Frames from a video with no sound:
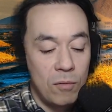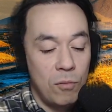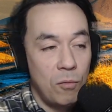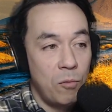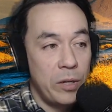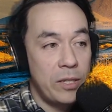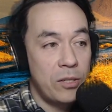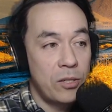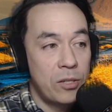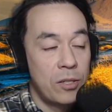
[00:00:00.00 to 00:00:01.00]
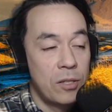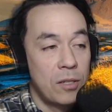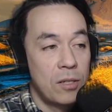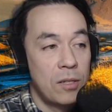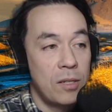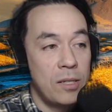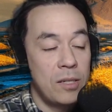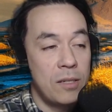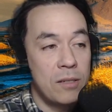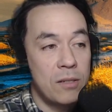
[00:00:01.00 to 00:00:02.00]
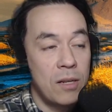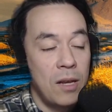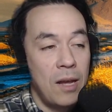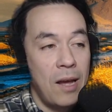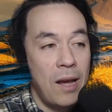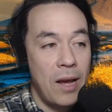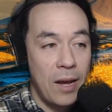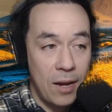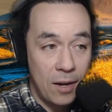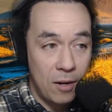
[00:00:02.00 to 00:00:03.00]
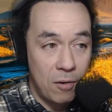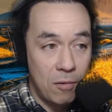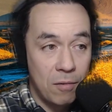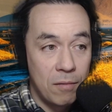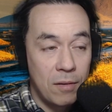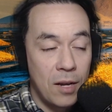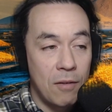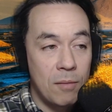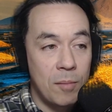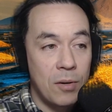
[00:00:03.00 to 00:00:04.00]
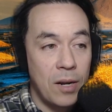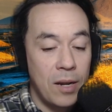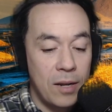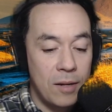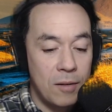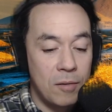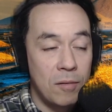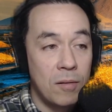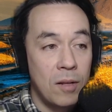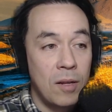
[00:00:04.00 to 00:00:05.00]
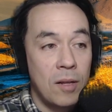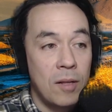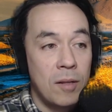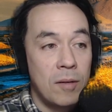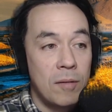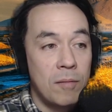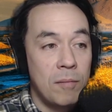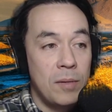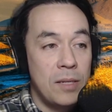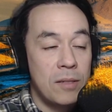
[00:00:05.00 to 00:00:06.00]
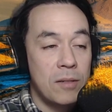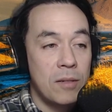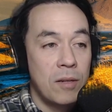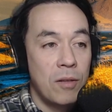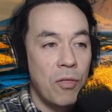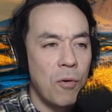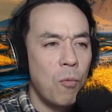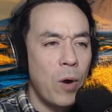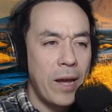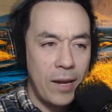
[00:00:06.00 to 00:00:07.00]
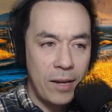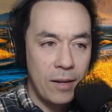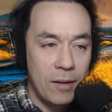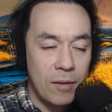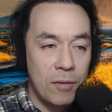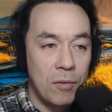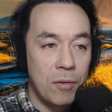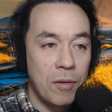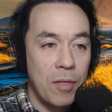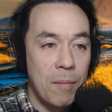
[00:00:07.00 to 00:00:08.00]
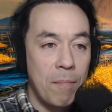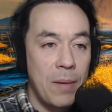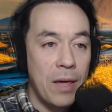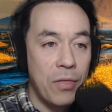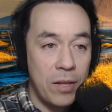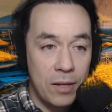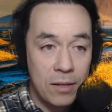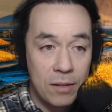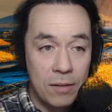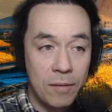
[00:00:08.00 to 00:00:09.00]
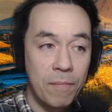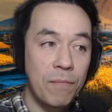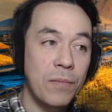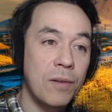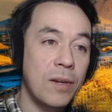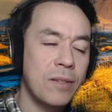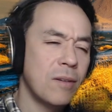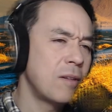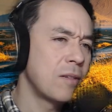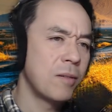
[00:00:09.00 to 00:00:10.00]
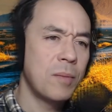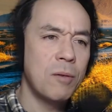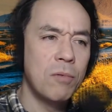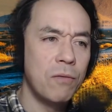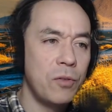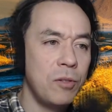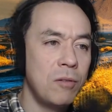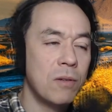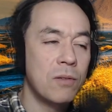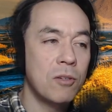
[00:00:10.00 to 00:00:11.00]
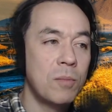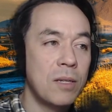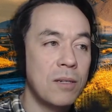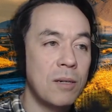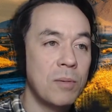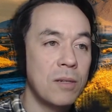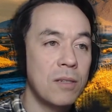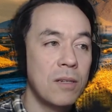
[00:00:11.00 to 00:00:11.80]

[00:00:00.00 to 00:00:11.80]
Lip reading: Which is how. And remember, how means the way or the method. Okay, so it's a big review of so many topics.